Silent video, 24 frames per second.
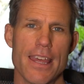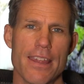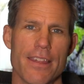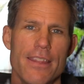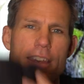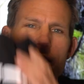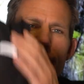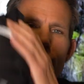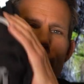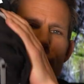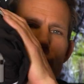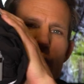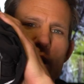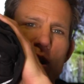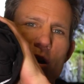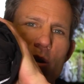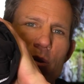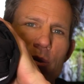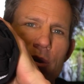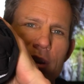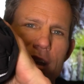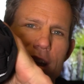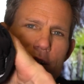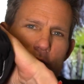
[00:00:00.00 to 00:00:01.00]
This
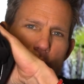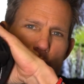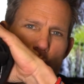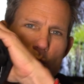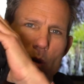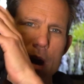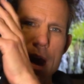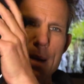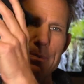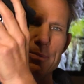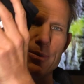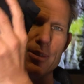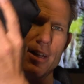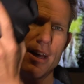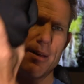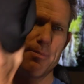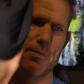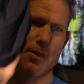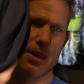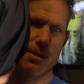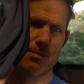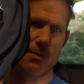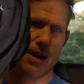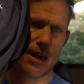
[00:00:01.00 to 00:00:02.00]
drone gets wrapped
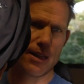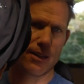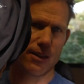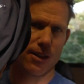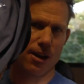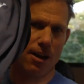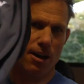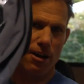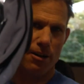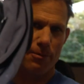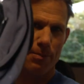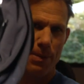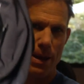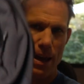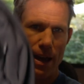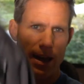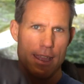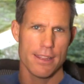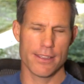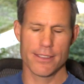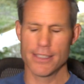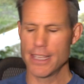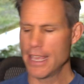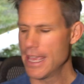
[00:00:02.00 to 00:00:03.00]
up in my long
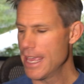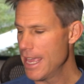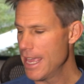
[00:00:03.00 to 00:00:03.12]
pants